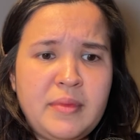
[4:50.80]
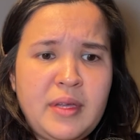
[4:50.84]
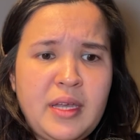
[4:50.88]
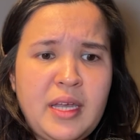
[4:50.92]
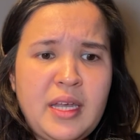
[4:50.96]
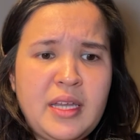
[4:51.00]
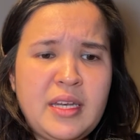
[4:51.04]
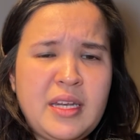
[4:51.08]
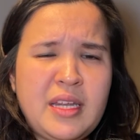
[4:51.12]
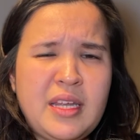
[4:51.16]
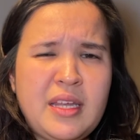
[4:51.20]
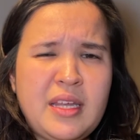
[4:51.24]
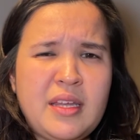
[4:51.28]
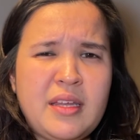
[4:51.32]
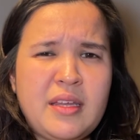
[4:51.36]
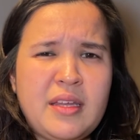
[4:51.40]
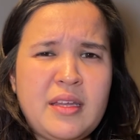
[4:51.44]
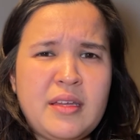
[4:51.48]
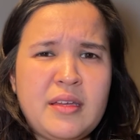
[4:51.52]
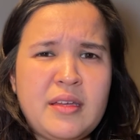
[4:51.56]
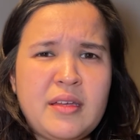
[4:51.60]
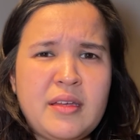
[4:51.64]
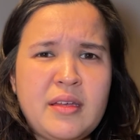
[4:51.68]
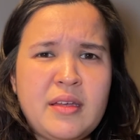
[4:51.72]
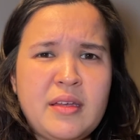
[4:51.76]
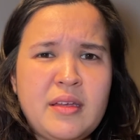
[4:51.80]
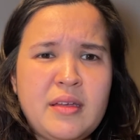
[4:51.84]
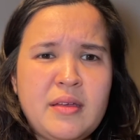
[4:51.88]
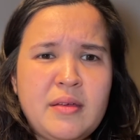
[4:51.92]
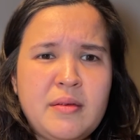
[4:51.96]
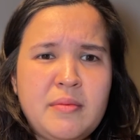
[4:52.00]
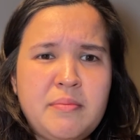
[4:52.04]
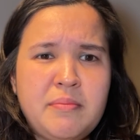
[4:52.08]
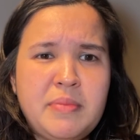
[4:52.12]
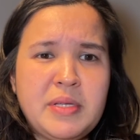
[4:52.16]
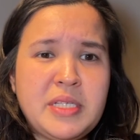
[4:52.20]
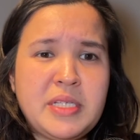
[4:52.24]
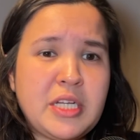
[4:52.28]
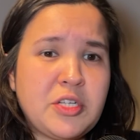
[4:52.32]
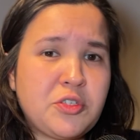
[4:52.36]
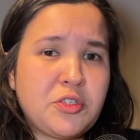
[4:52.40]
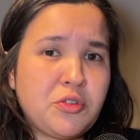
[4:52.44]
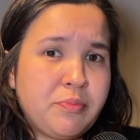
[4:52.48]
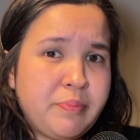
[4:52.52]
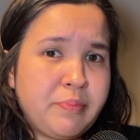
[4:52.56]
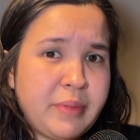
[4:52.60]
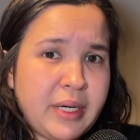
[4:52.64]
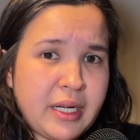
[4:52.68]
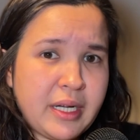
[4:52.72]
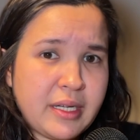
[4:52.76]
any potential
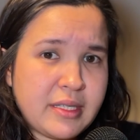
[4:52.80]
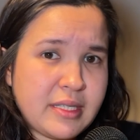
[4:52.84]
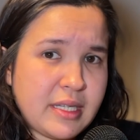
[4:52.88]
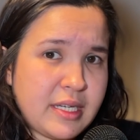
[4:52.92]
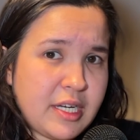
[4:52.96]
bugs that